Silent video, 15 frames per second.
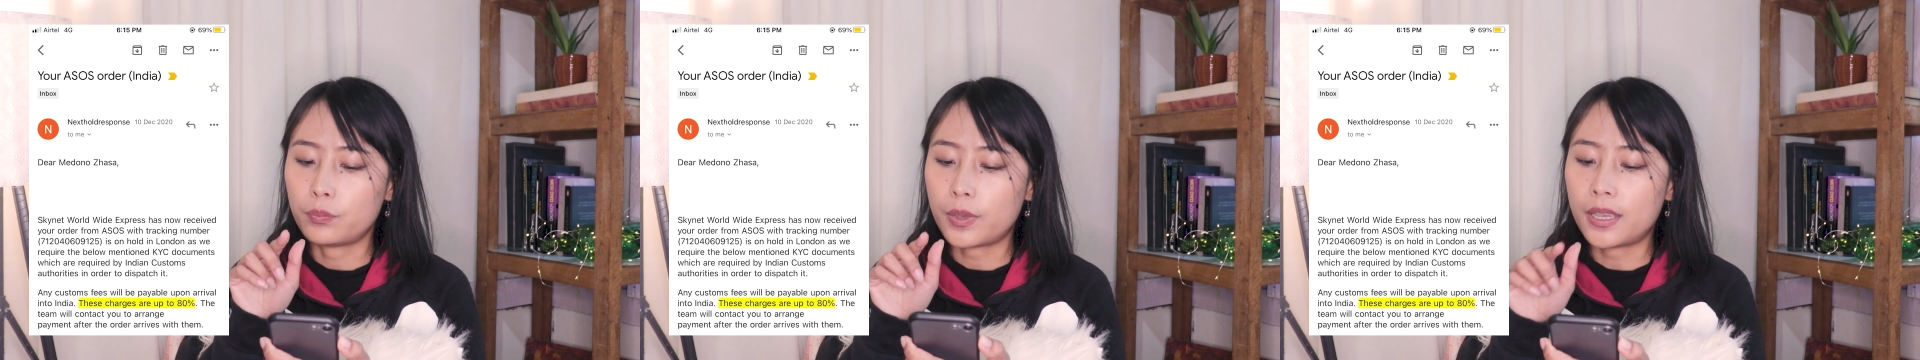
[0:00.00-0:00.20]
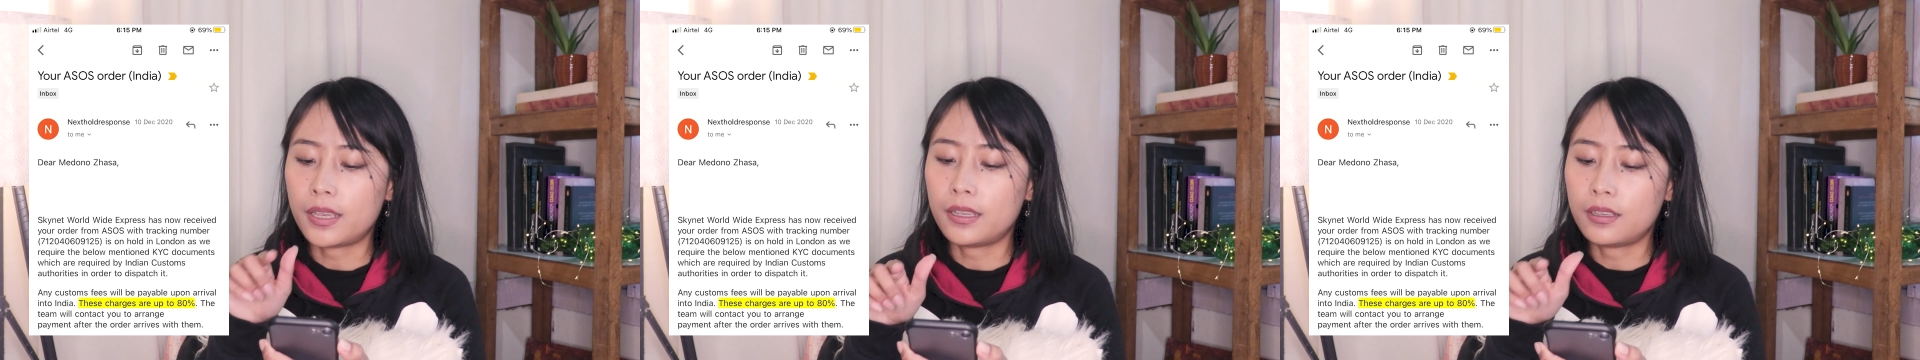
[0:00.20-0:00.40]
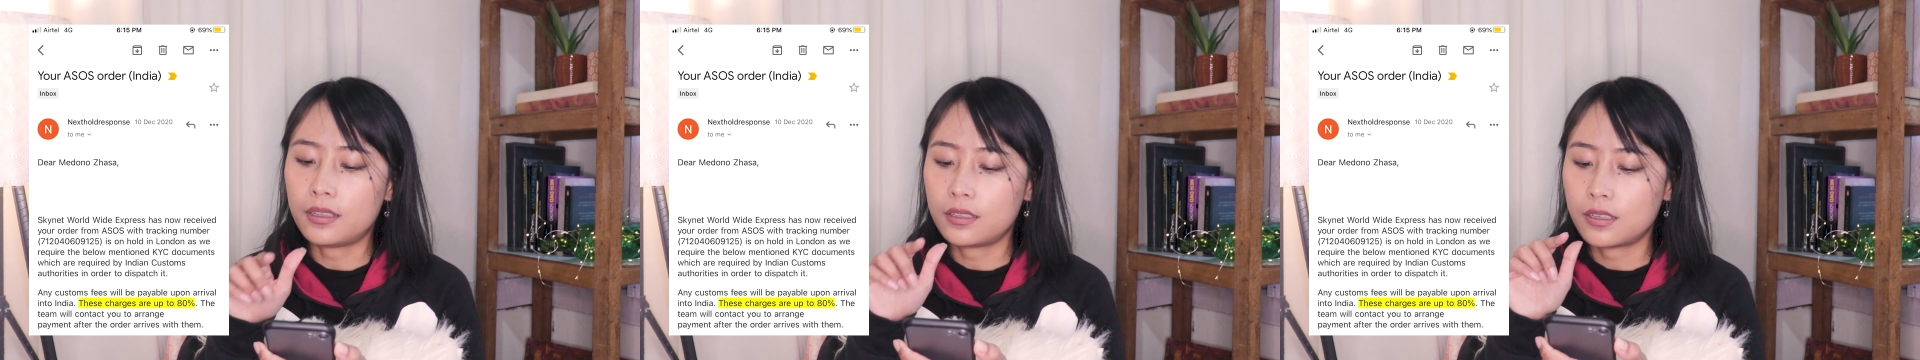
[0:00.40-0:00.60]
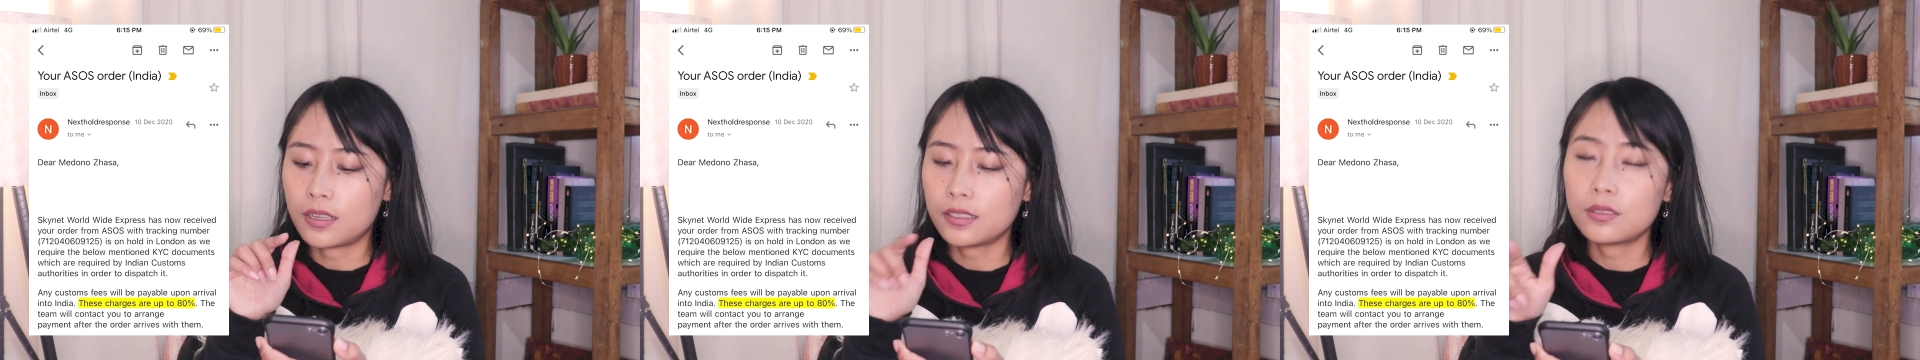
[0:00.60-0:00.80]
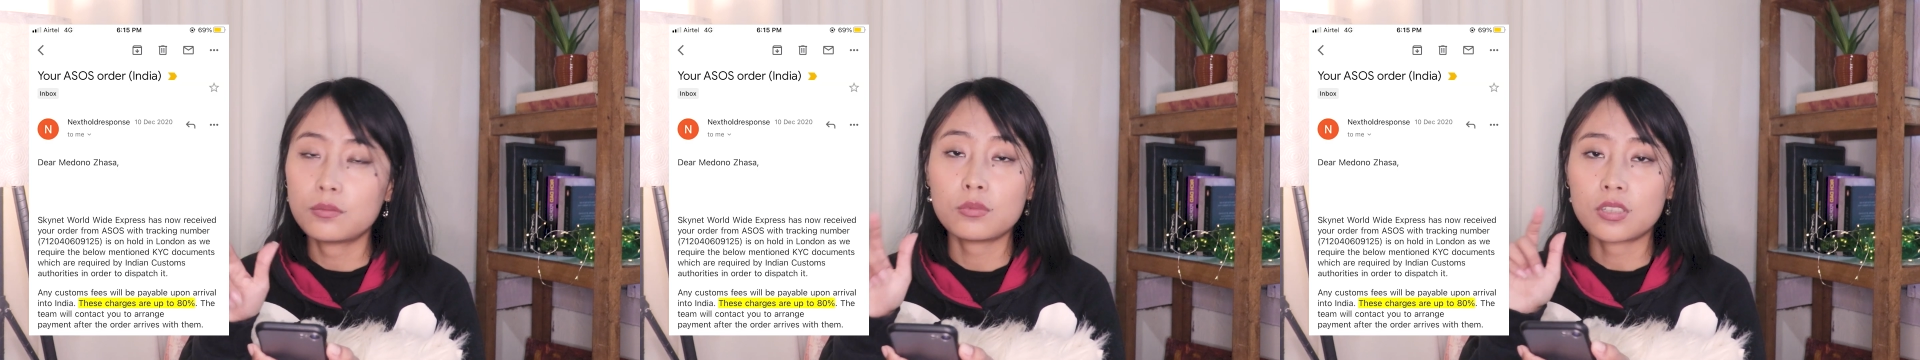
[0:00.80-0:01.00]
pay
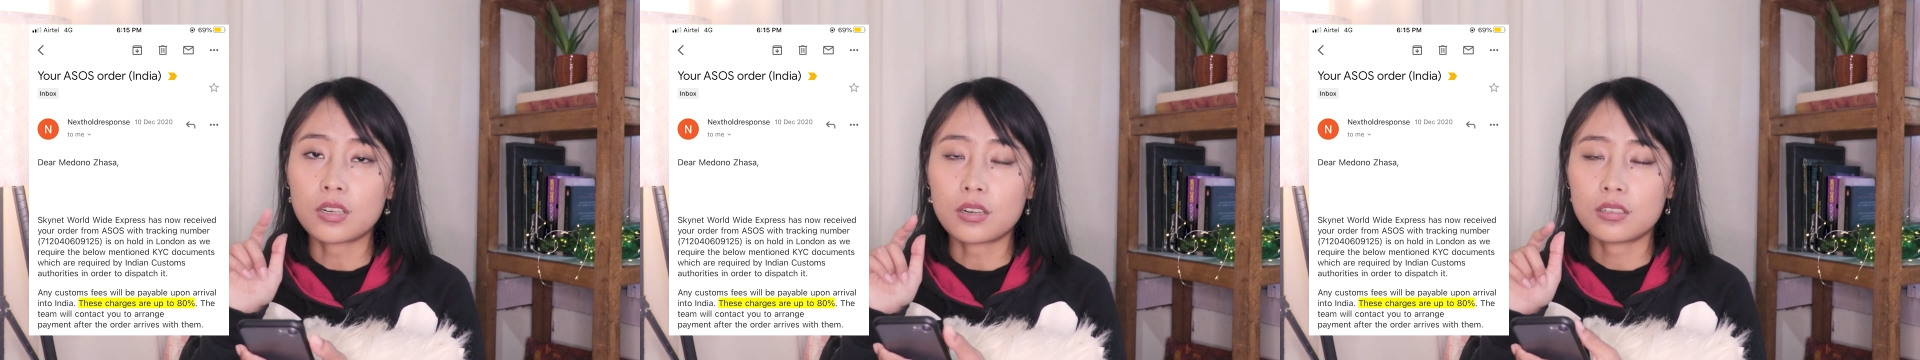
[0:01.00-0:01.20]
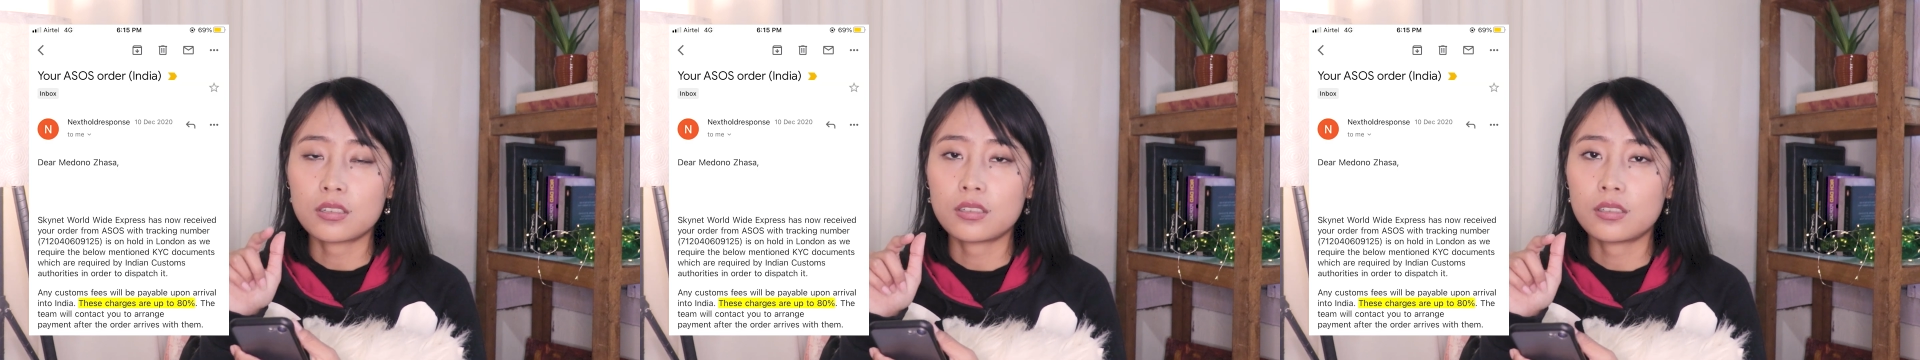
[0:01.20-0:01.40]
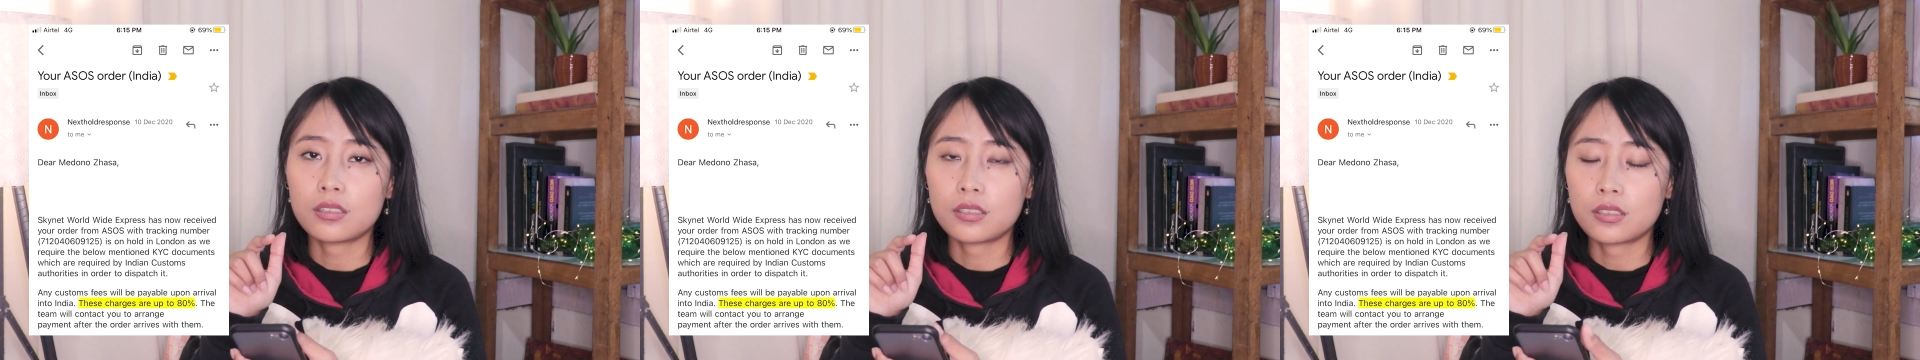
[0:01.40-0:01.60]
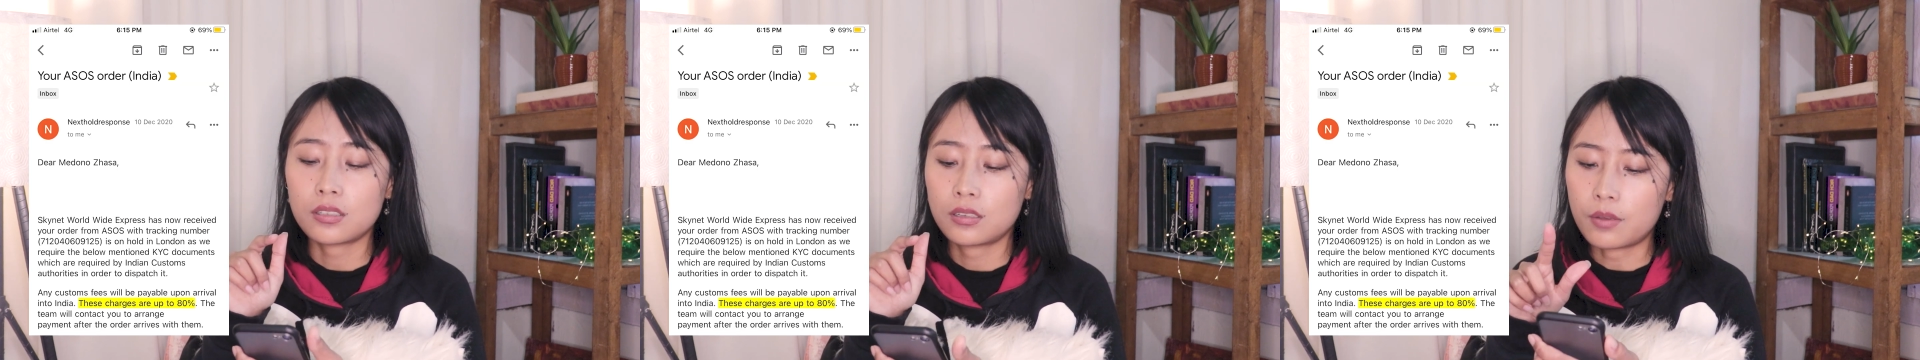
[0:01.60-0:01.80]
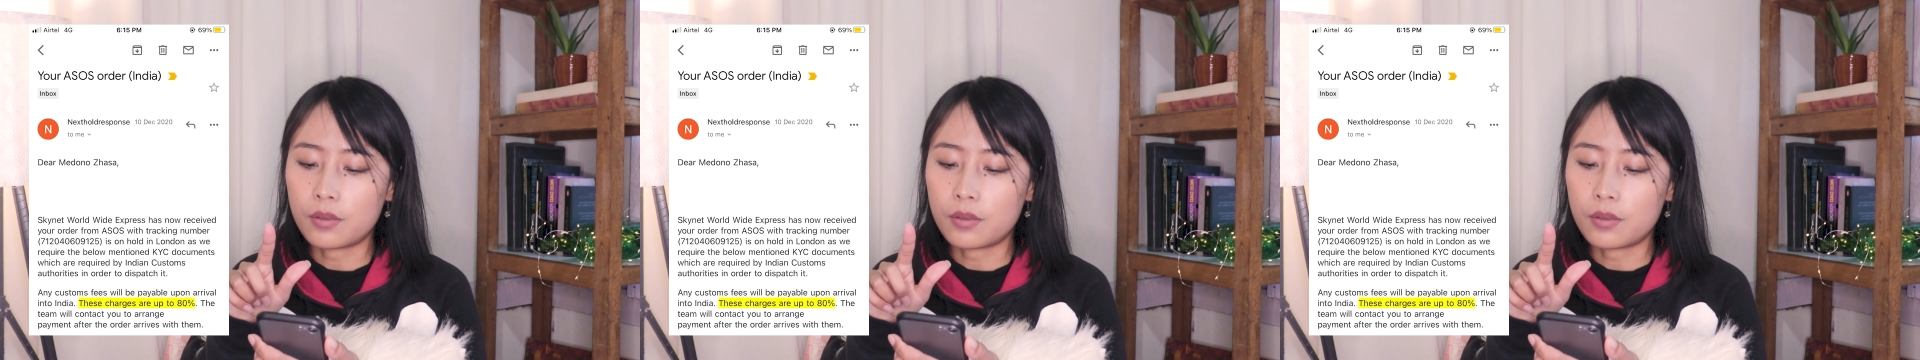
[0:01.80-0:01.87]
custom charges